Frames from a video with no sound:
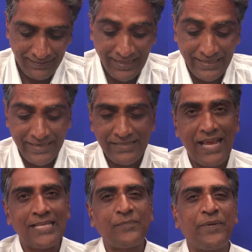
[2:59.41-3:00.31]
That is
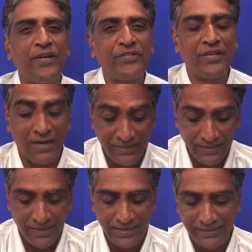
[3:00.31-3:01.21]
the aspiration
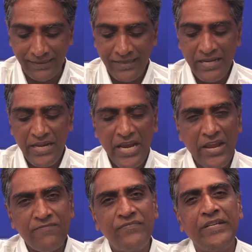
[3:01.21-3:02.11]
underlying
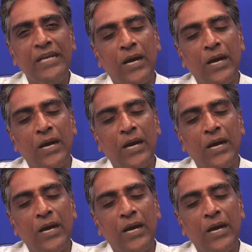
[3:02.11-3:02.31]
every